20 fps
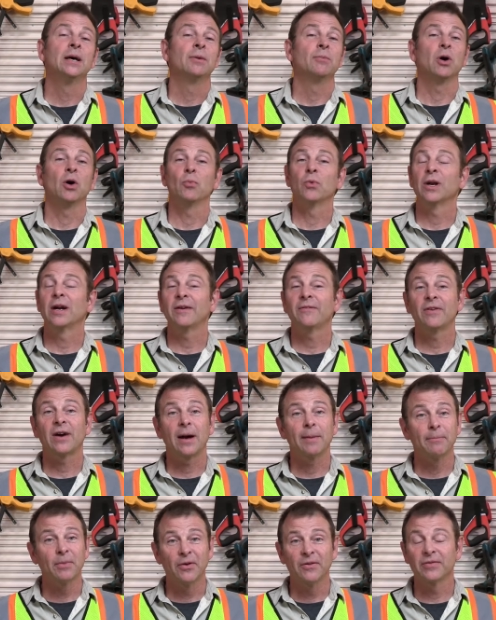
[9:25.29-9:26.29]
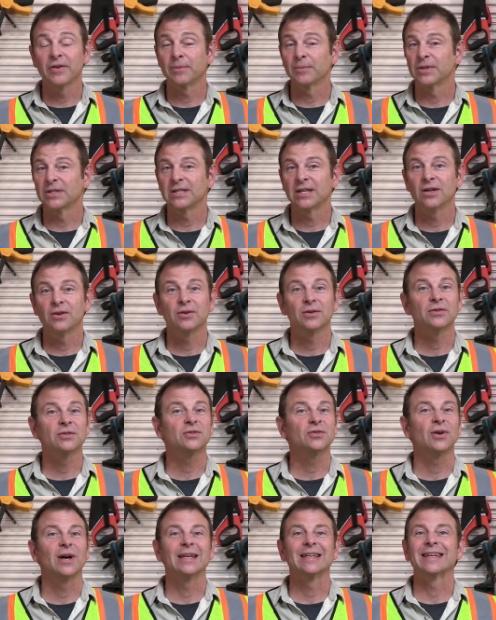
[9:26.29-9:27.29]
But whenever I'm moving
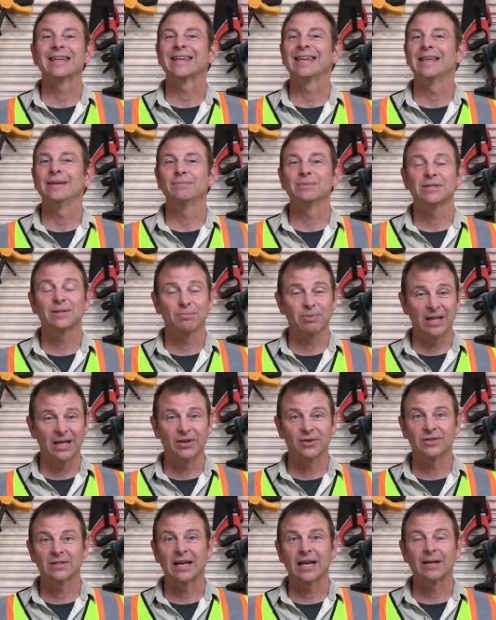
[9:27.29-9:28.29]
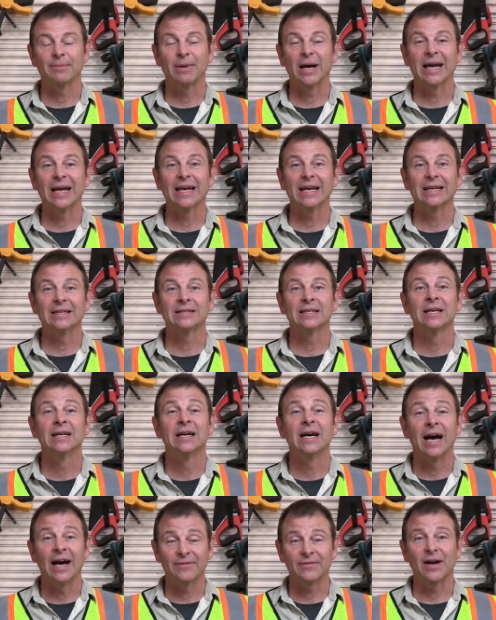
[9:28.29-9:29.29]
materials, trying to keep splinters out of my hands,
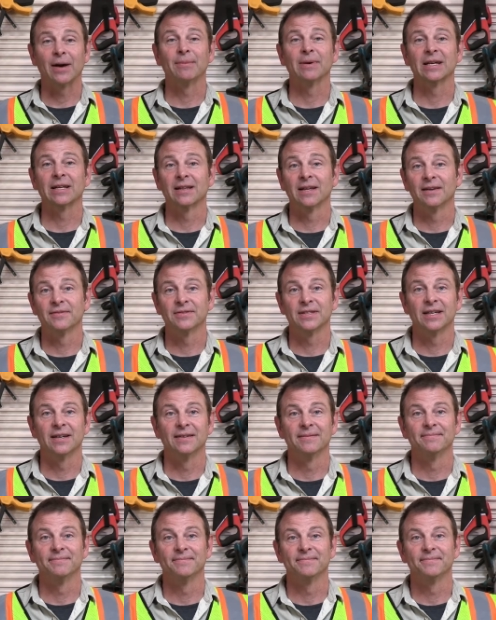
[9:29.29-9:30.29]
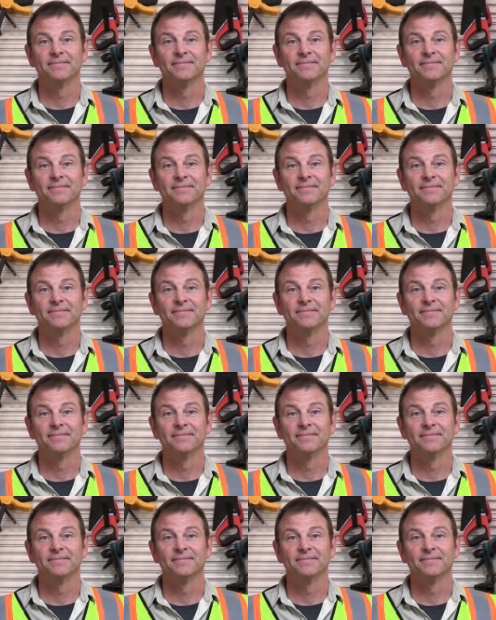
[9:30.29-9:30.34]
I've got my gloves on.